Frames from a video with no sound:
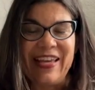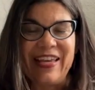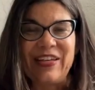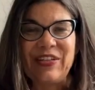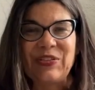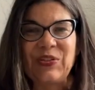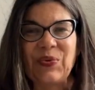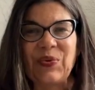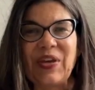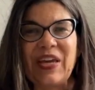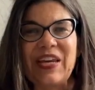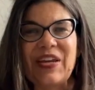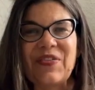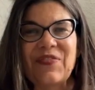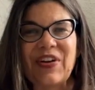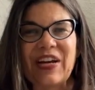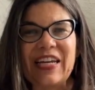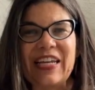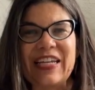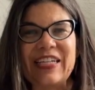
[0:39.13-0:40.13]
So getting
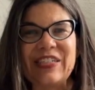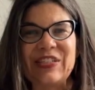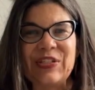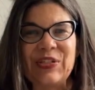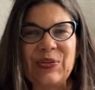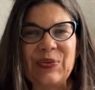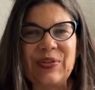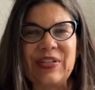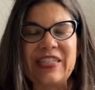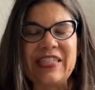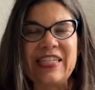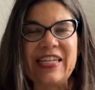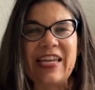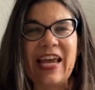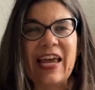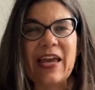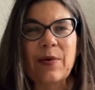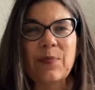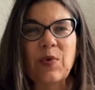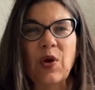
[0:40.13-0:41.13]
right into it,
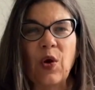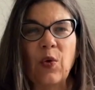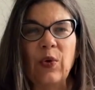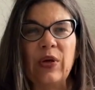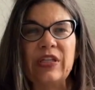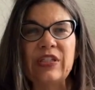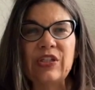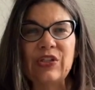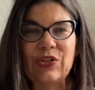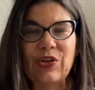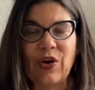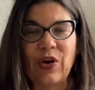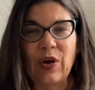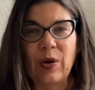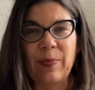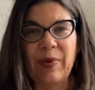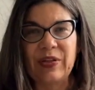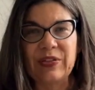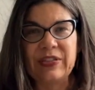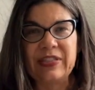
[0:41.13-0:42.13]
today I'm going to talk
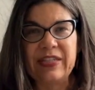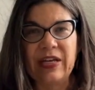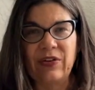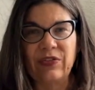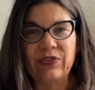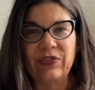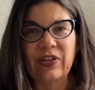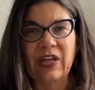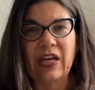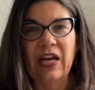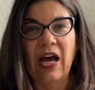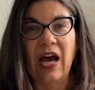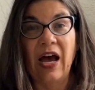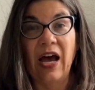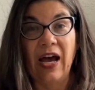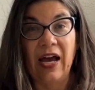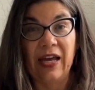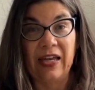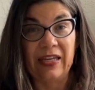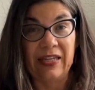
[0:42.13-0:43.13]
about
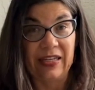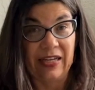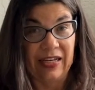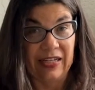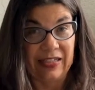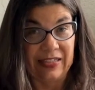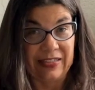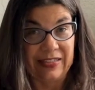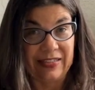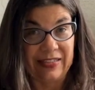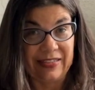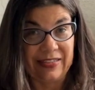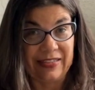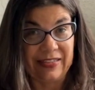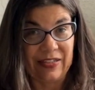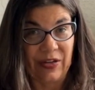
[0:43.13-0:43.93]
self-kindness.